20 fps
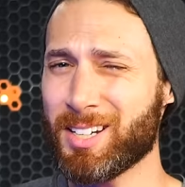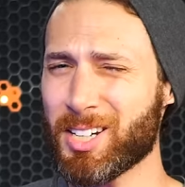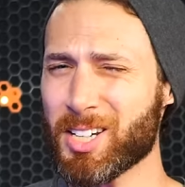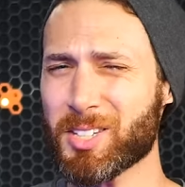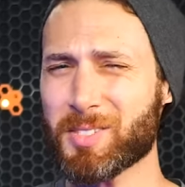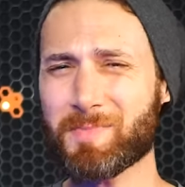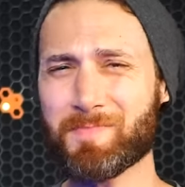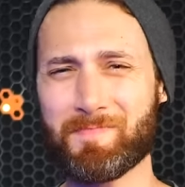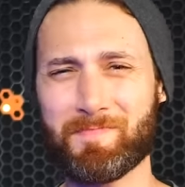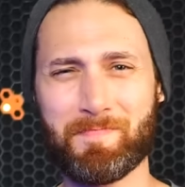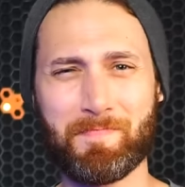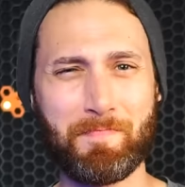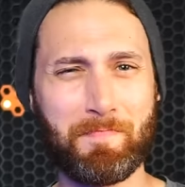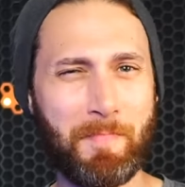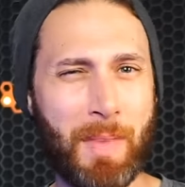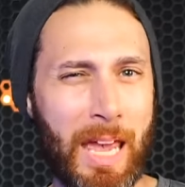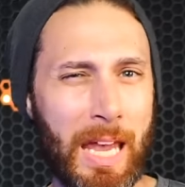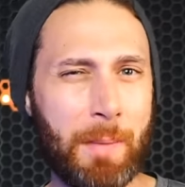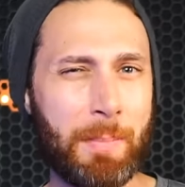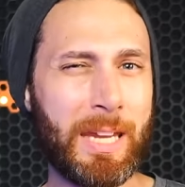just
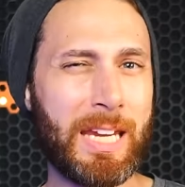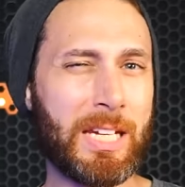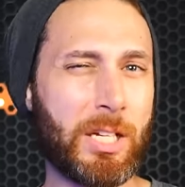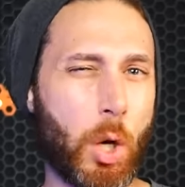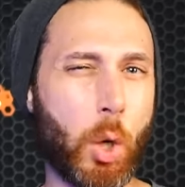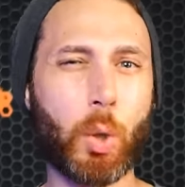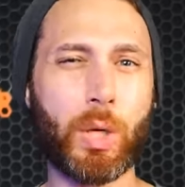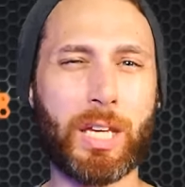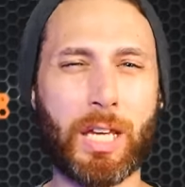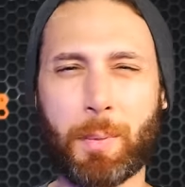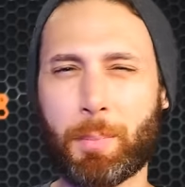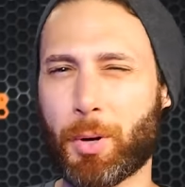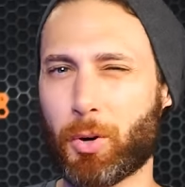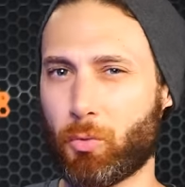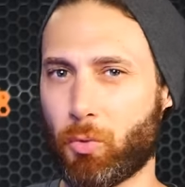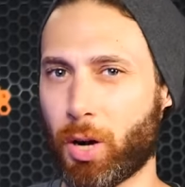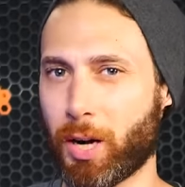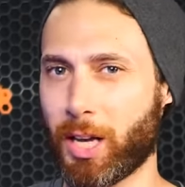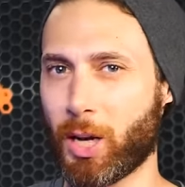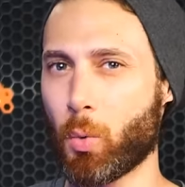maybe don't keep it
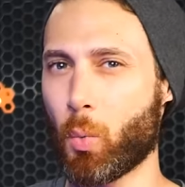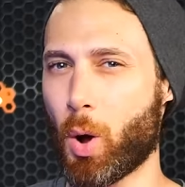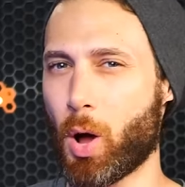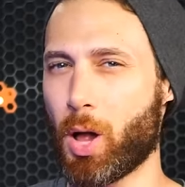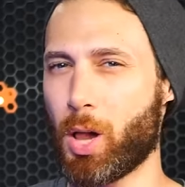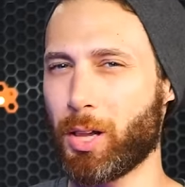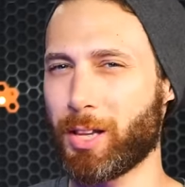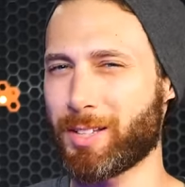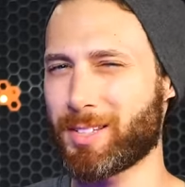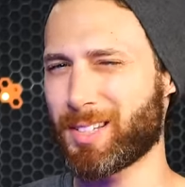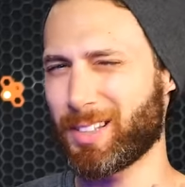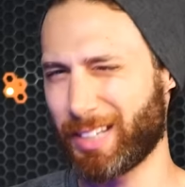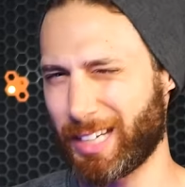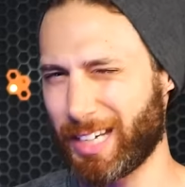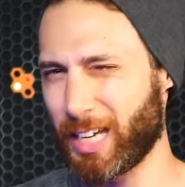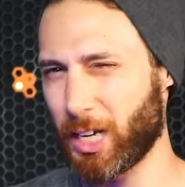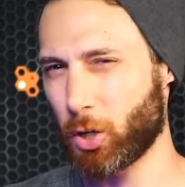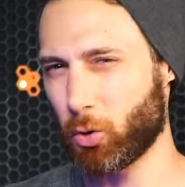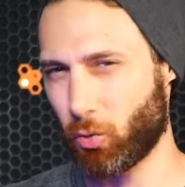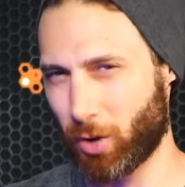running while it's
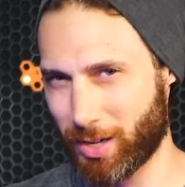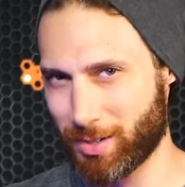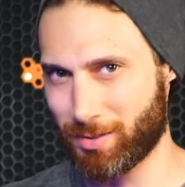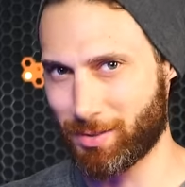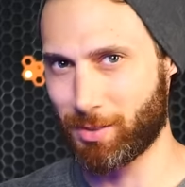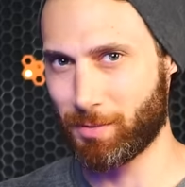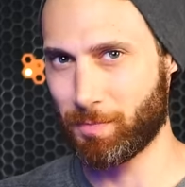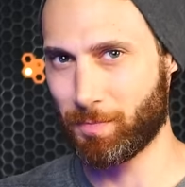leaking resin.